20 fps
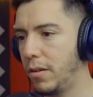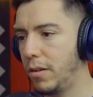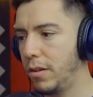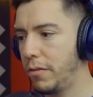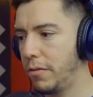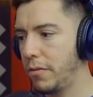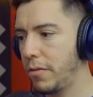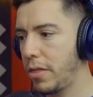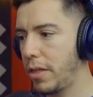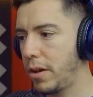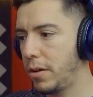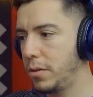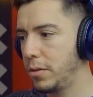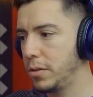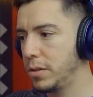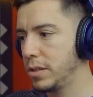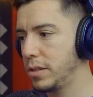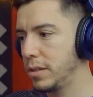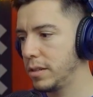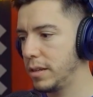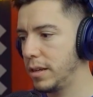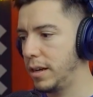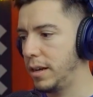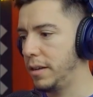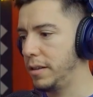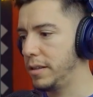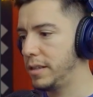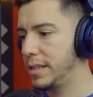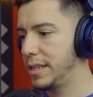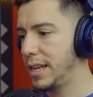all of those
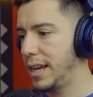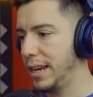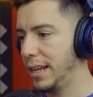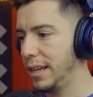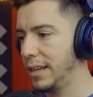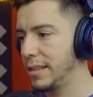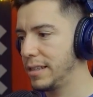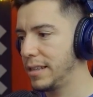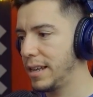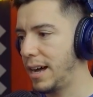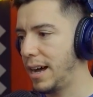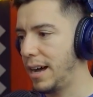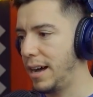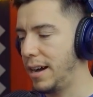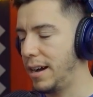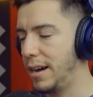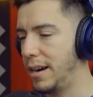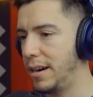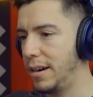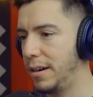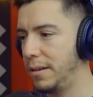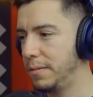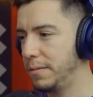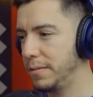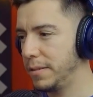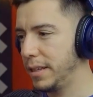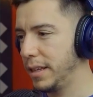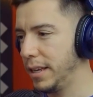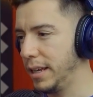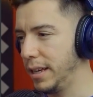settings are
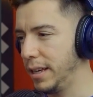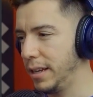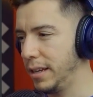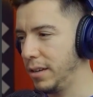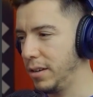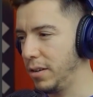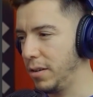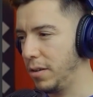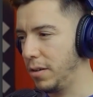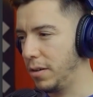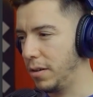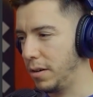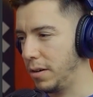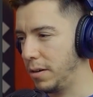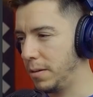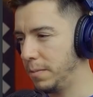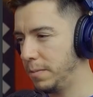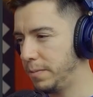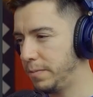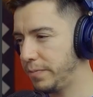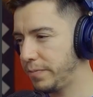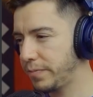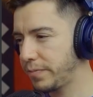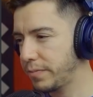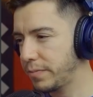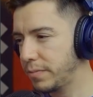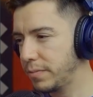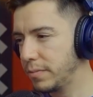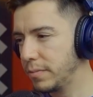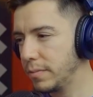in your
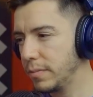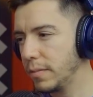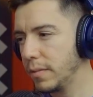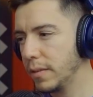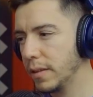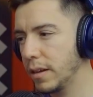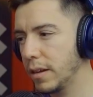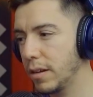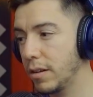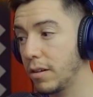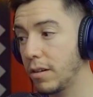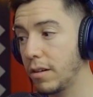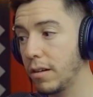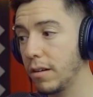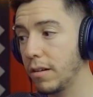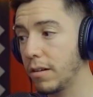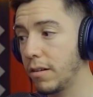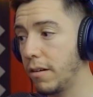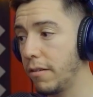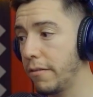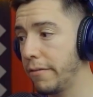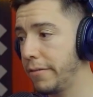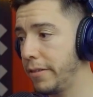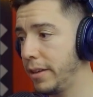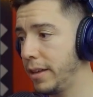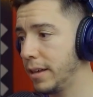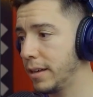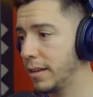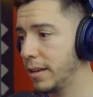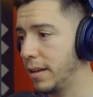
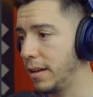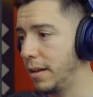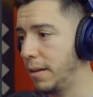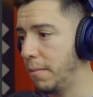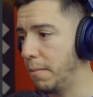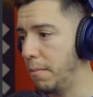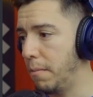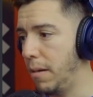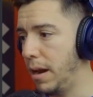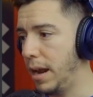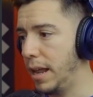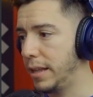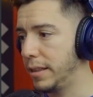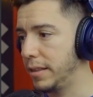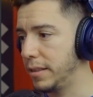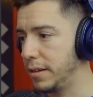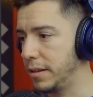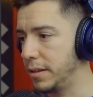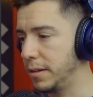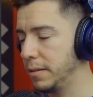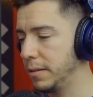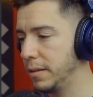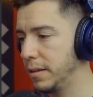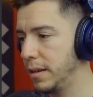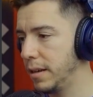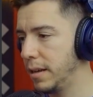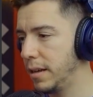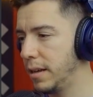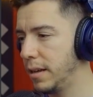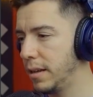config Blender
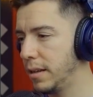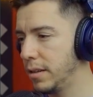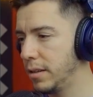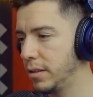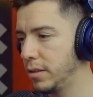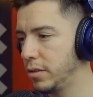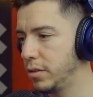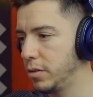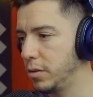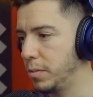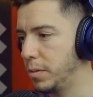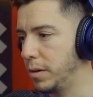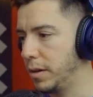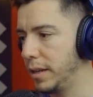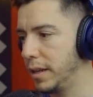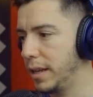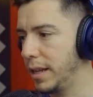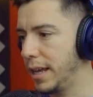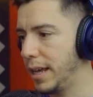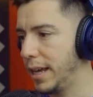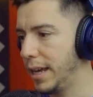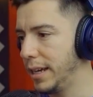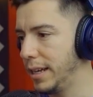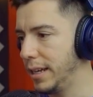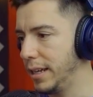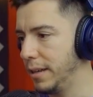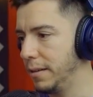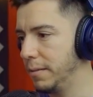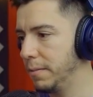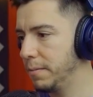
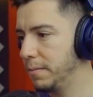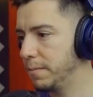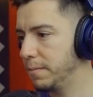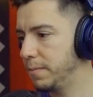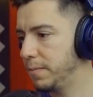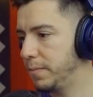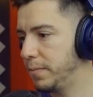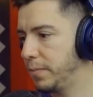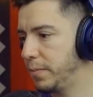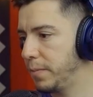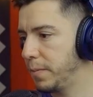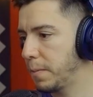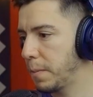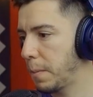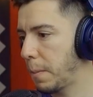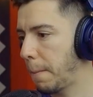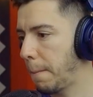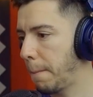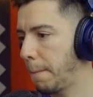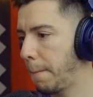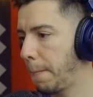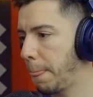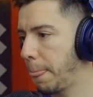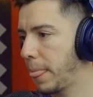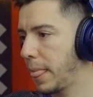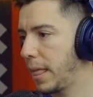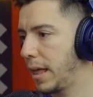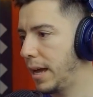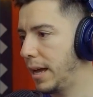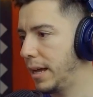2.80,
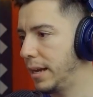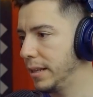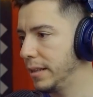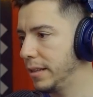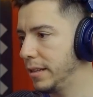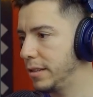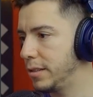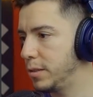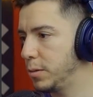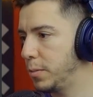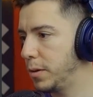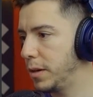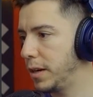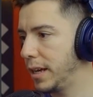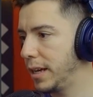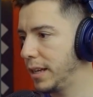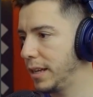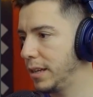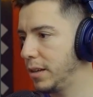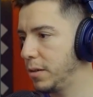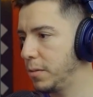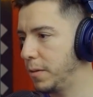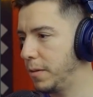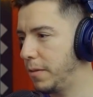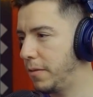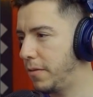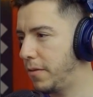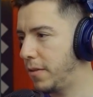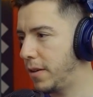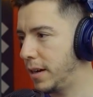and in the 2.80 you
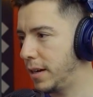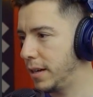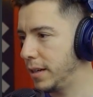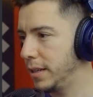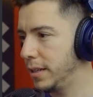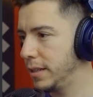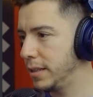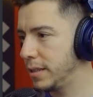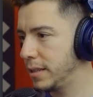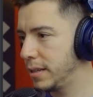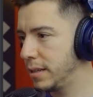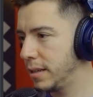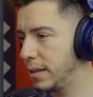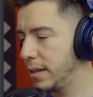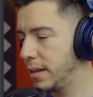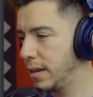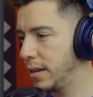will find